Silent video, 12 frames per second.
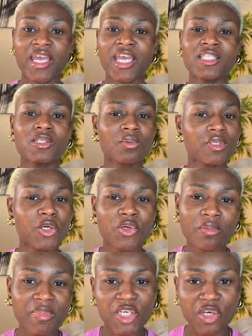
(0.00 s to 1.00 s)
It's only going
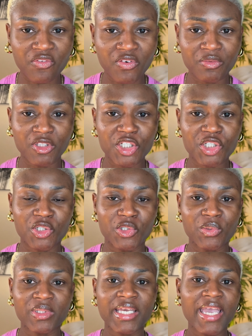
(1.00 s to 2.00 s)
to make your foundation
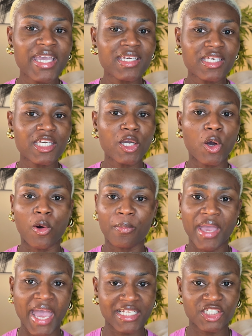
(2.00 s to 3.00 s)
look cakey or
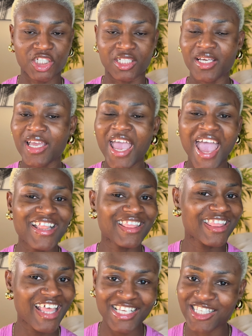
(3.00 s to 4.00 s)
patchy, and
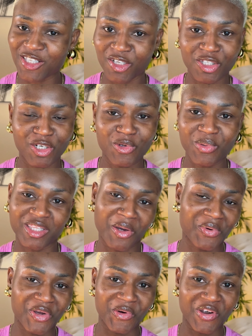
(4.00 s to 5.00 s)
that's not the look that
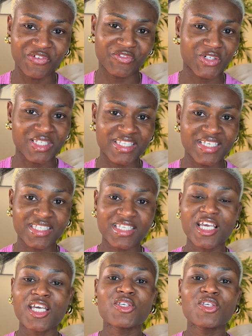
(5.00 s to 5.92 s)
we're going for, sis.